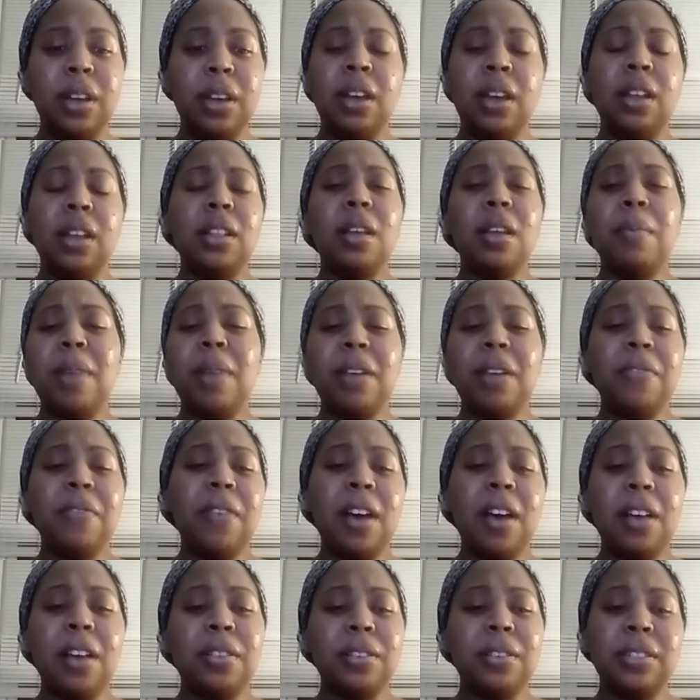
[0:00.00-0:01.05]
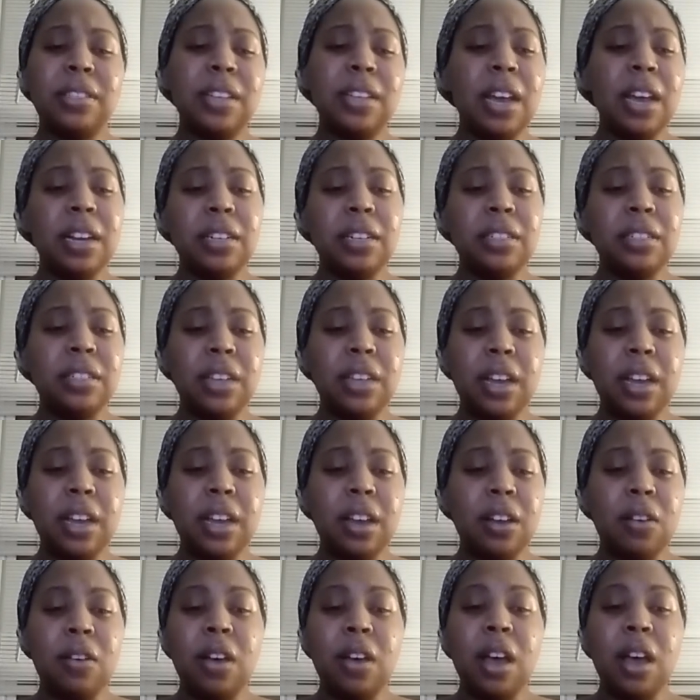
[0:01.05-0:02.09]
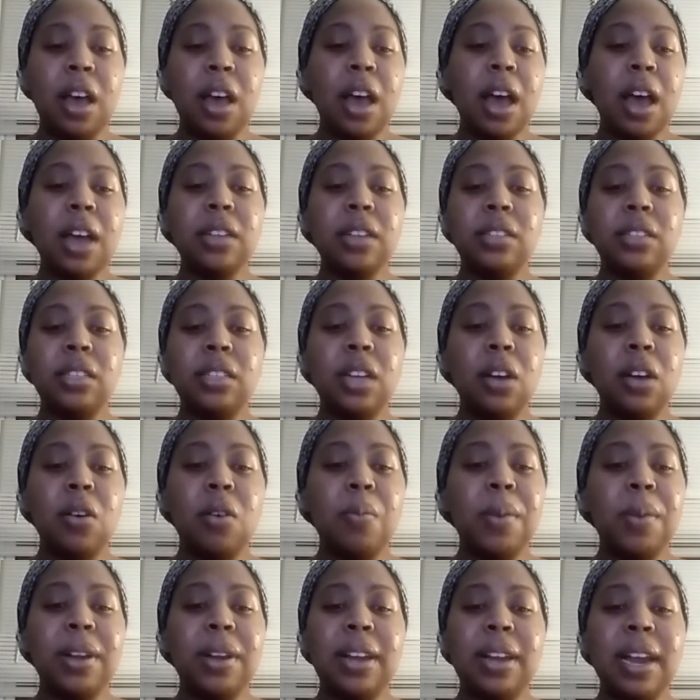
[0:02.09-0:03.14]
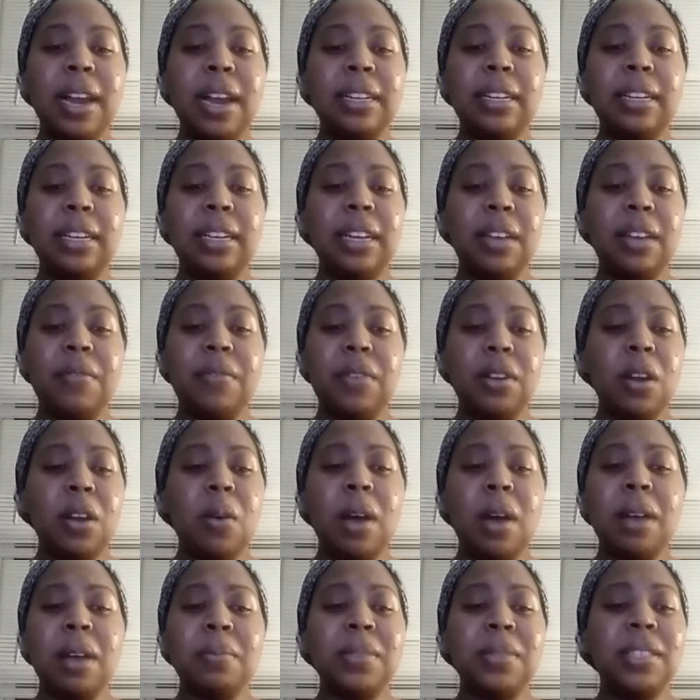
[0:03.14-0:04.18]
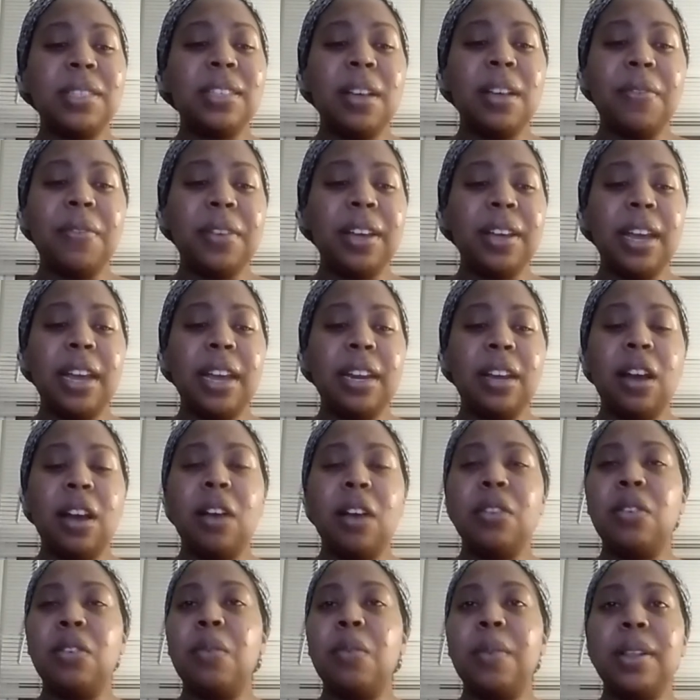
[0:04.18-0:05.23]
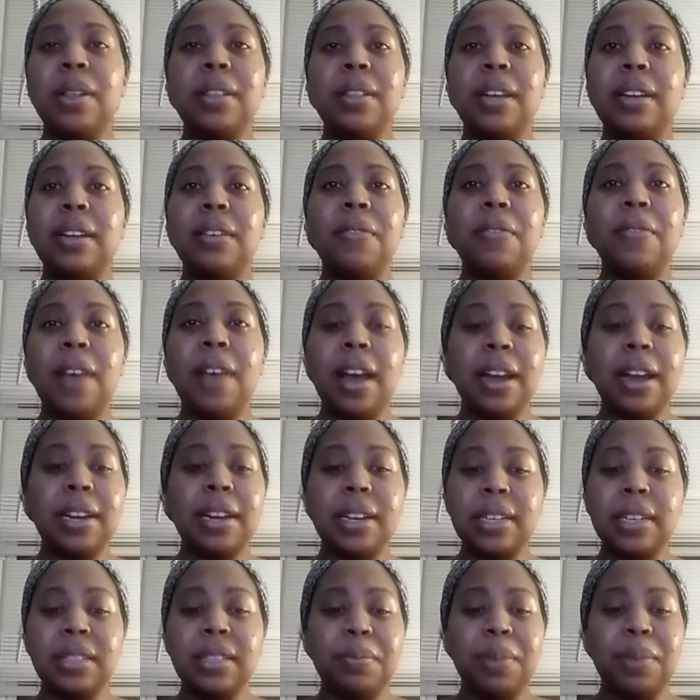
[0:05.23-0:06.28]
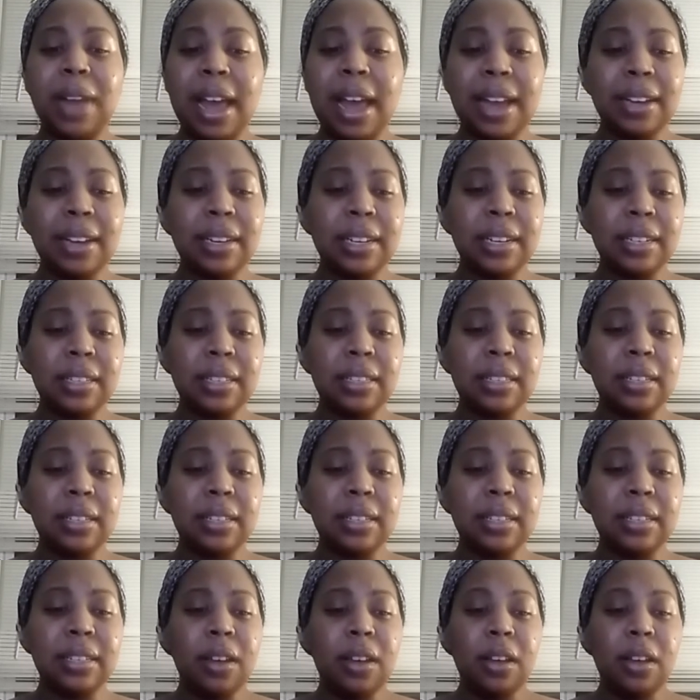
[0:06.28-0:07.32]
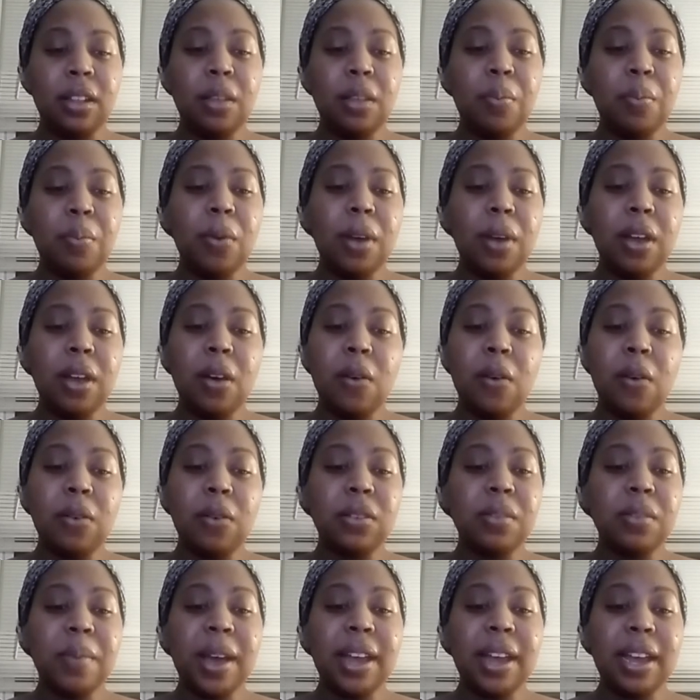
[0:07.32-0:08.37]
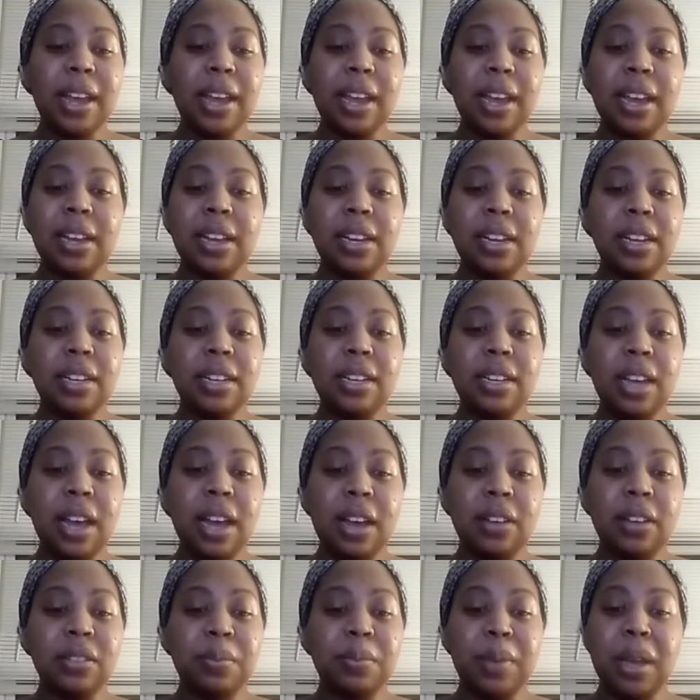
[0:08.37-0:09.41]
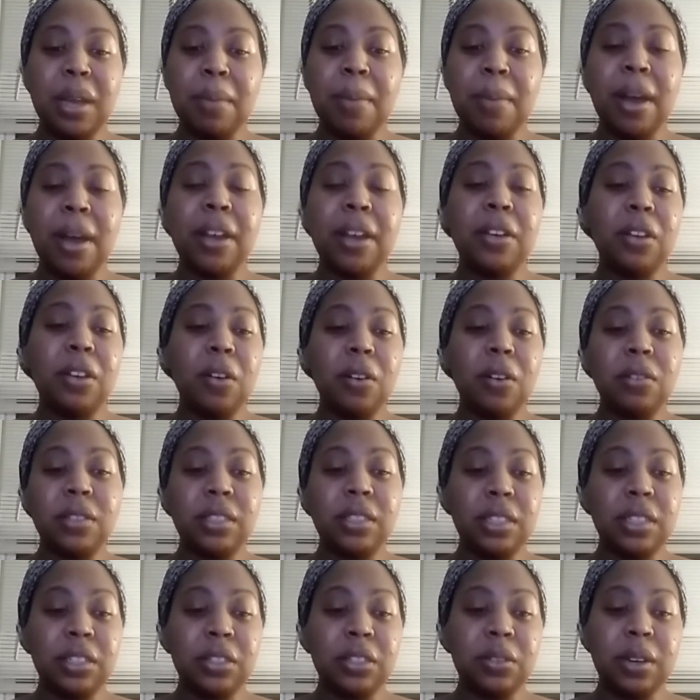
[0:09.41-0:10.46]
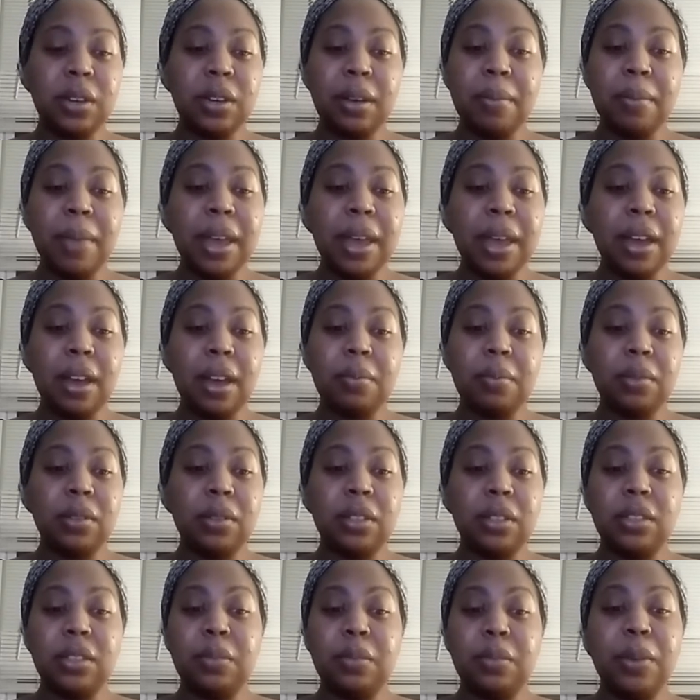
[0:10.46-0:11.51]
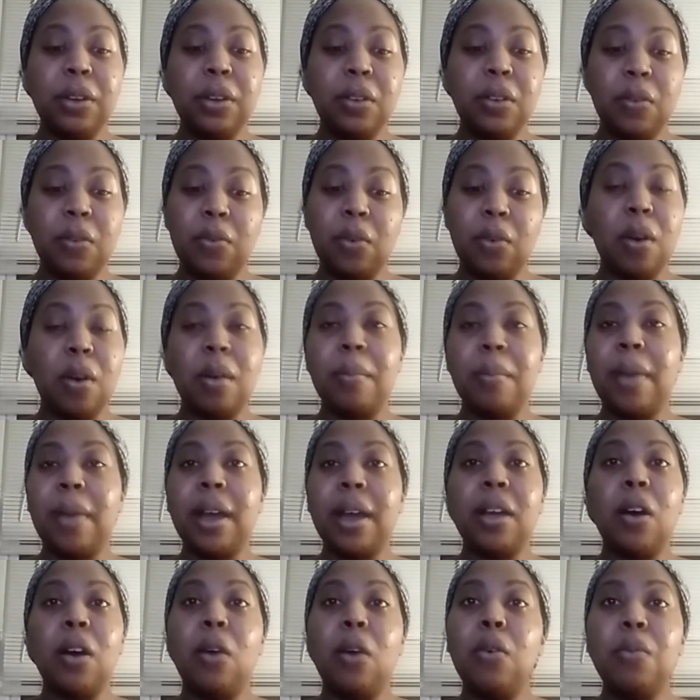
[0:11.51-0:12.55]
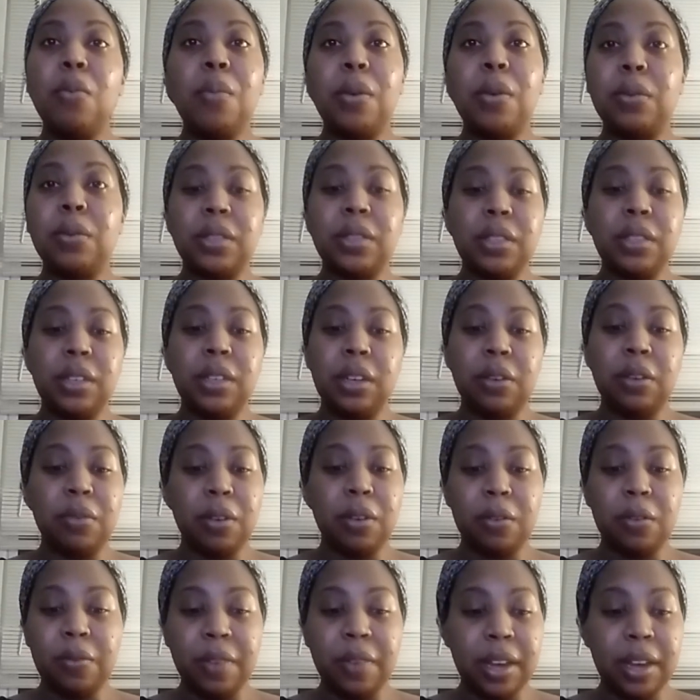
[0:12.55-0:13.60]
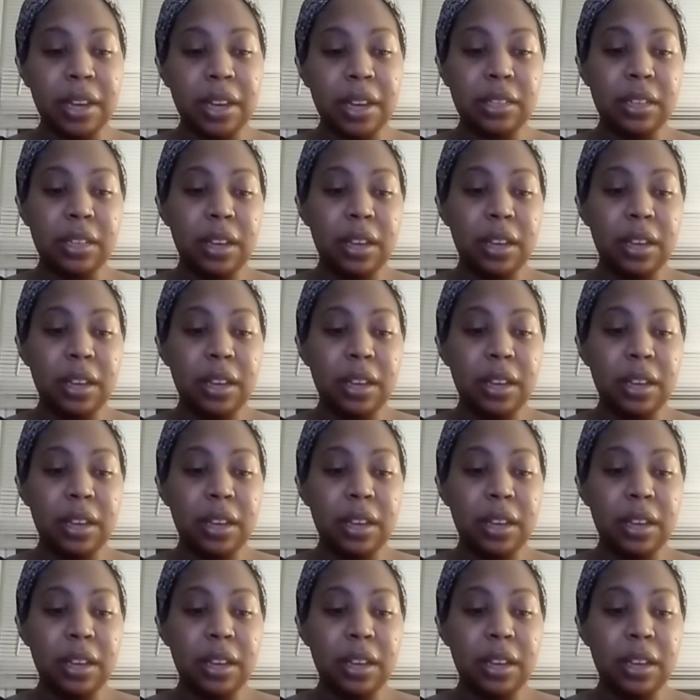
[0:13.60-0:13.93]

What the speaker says: that my father is not in jail. I chuckle politely, even though I'm suffocating under what they define as blackness. The boy holds my hand and tells me my Eurocentric makeup looks beautiful on my almost Negro face,